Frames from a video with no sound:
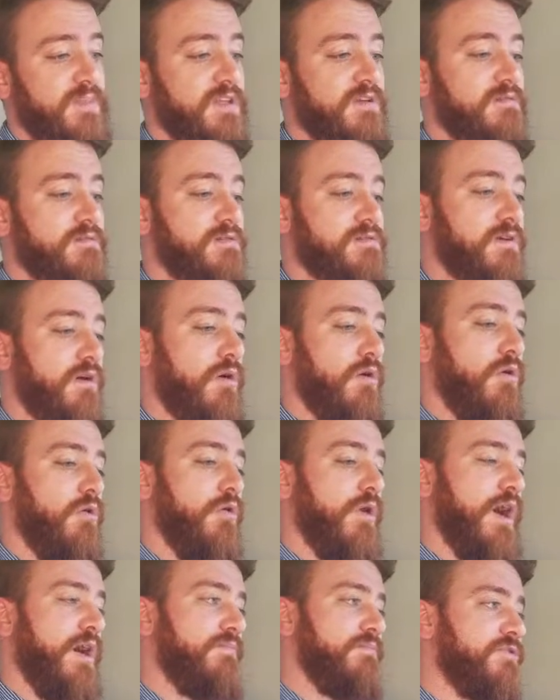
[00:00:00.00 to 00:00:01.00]

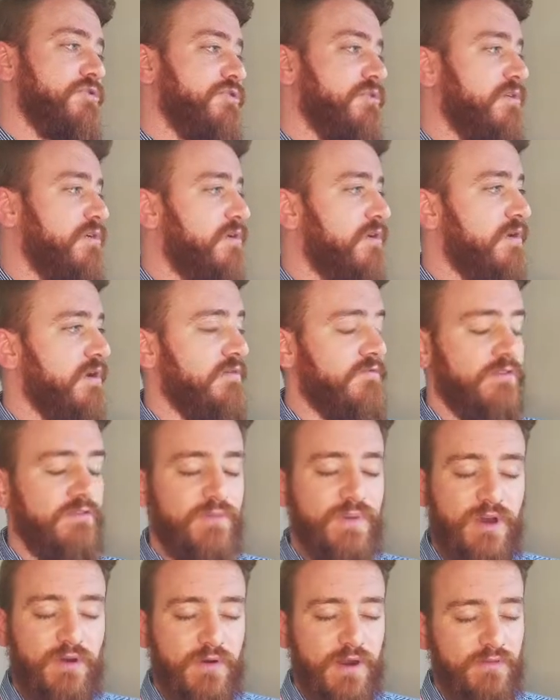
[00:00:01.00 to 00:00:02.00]
So I'm sure if you've
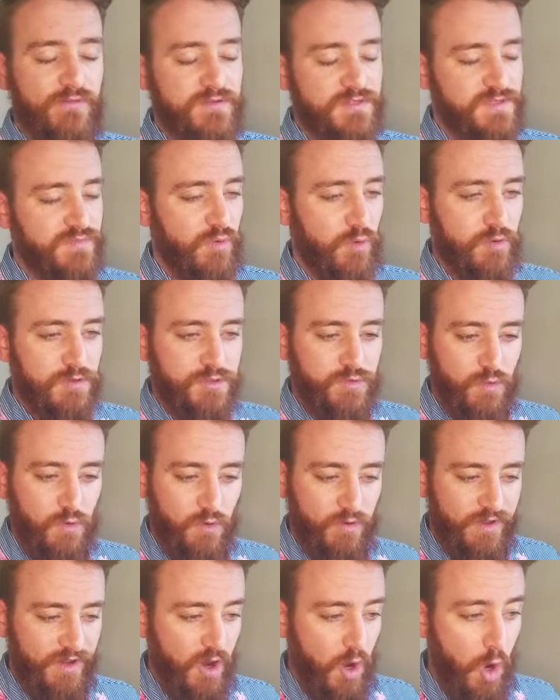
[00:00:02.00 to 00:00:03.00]
been around the sports
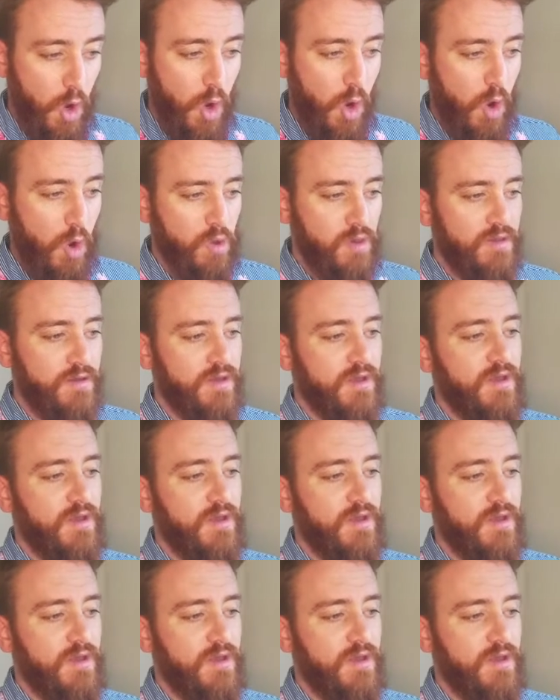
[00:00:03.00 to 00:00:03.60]
world at all,